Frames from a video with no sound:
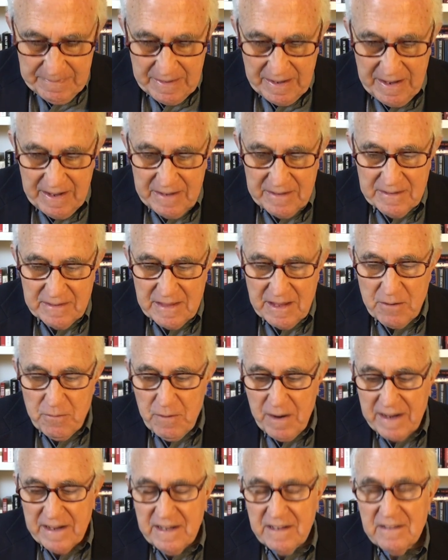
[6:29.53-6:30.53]
Uh, they
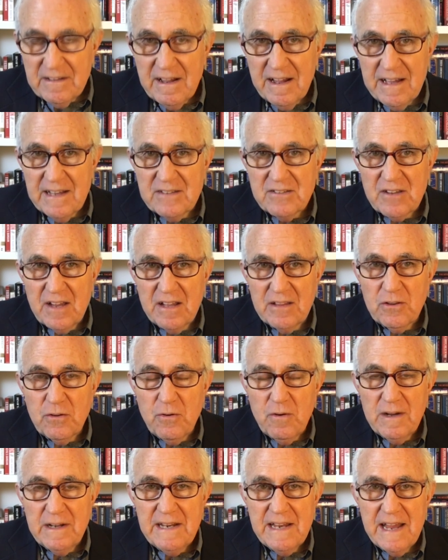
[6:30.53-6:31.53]
recognize, on the
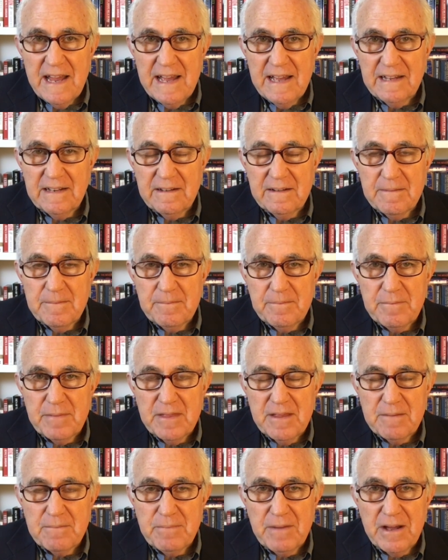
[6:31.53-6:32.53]
one hand,
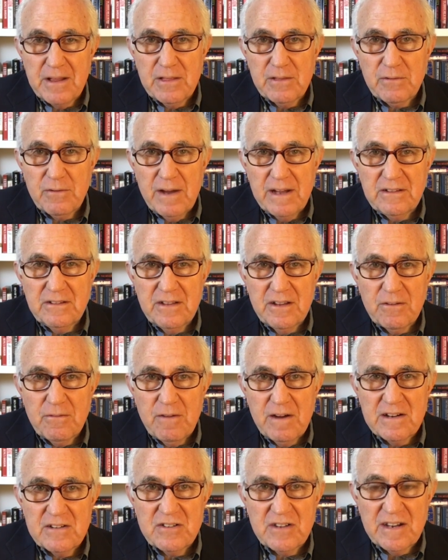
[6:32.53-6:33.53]
that by threatening
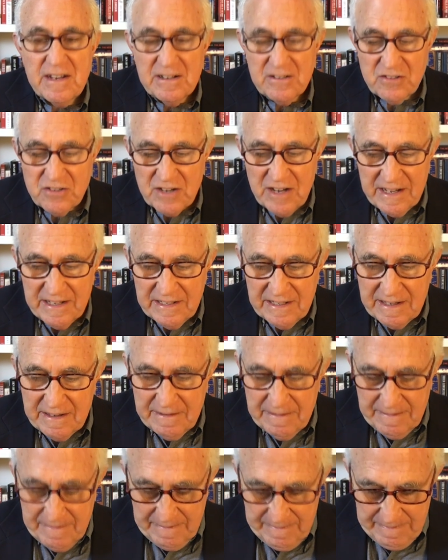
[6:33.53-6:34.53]
Russia and China,
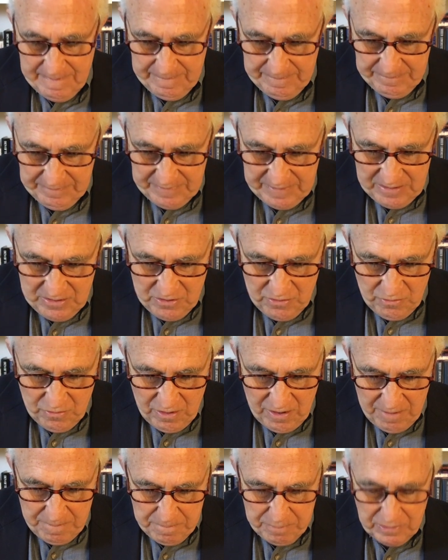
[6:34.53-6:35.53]
you
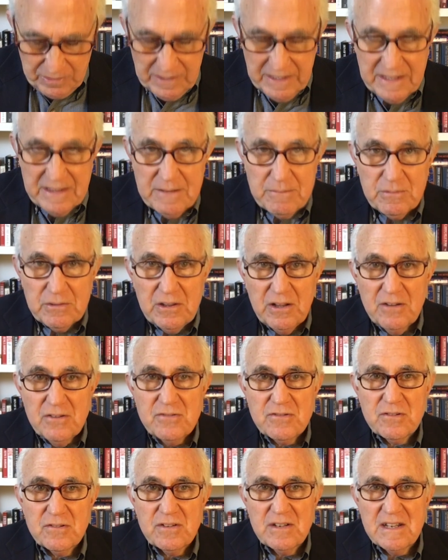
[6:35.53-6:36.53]
are pulling them
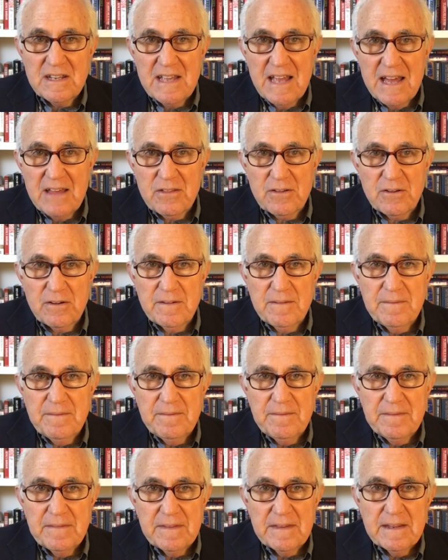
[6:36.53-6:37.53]
closer together
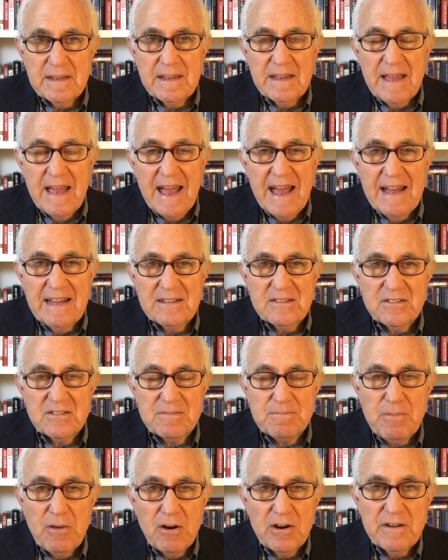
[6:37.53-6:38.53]
as
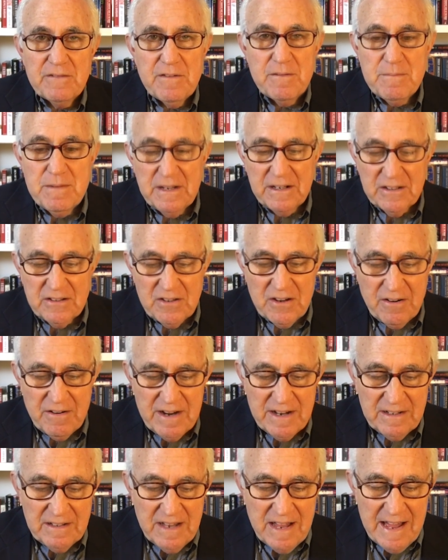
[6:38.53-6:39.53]
part of a
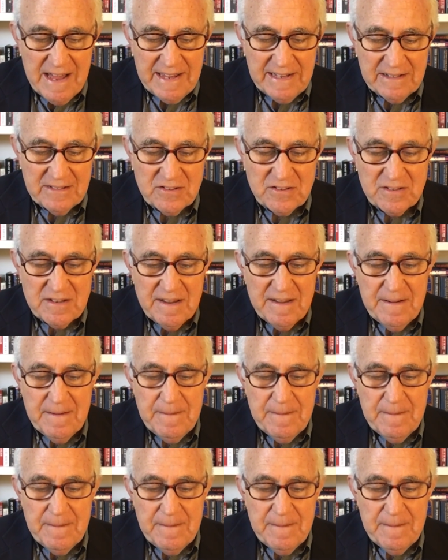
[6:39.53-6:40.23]
military alliance